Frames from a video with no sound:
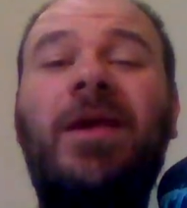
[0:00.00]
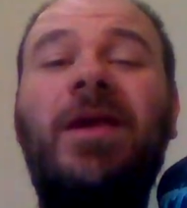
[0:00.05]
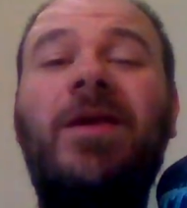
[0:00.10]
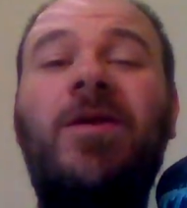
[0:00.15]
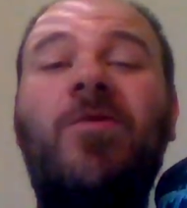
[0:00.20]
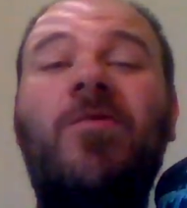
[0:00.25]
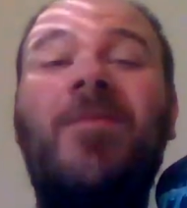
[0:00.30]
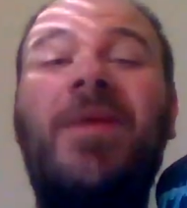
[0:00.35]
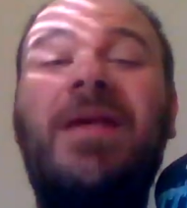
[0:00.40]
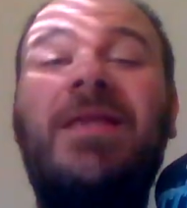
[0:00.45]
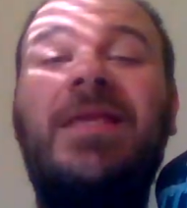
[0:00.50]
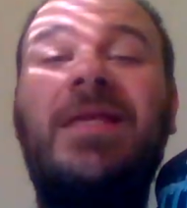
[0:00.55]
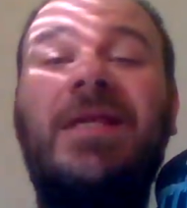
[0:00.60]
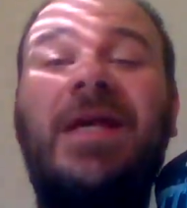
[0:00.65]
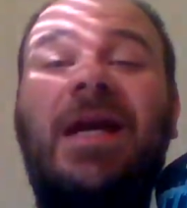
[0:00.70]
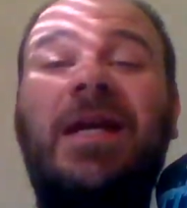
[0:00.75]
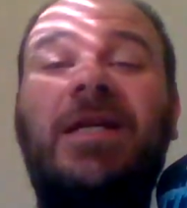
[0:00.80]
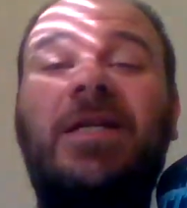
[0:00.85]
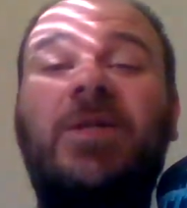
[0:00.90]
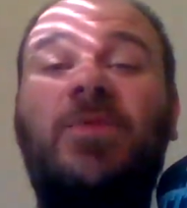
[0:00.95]
you make the
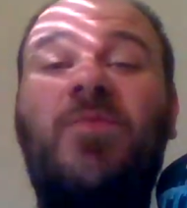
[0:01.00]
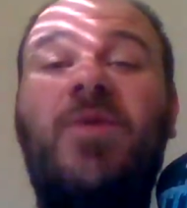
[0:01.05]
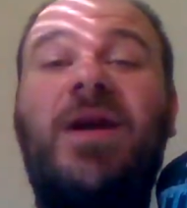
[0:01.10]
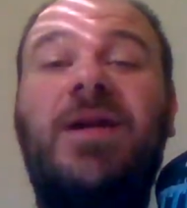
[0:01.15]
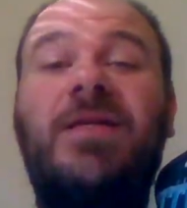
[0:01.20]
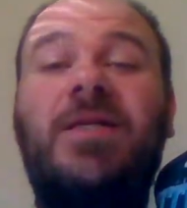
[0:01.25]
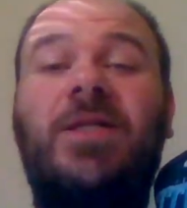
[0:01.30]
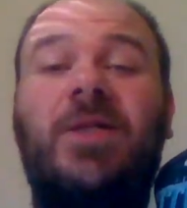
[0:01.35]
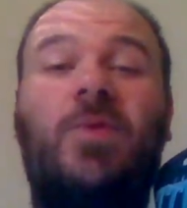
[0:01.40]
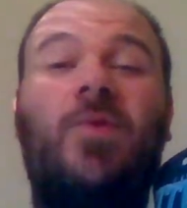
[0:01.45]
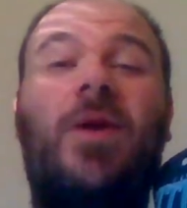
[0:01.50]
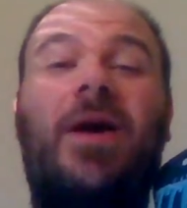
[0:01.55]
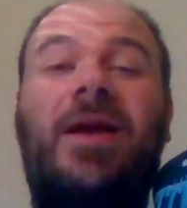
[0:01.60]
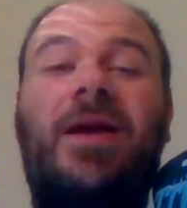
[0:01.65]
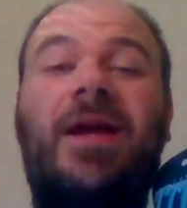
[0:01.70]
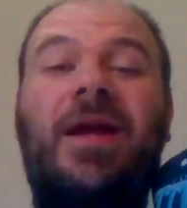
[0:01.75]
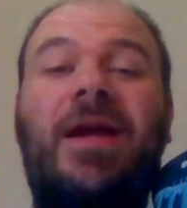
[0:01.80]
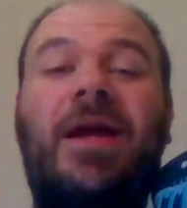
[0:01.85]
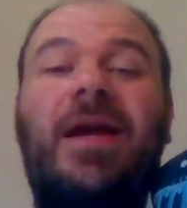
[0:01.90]
Titans practice squad.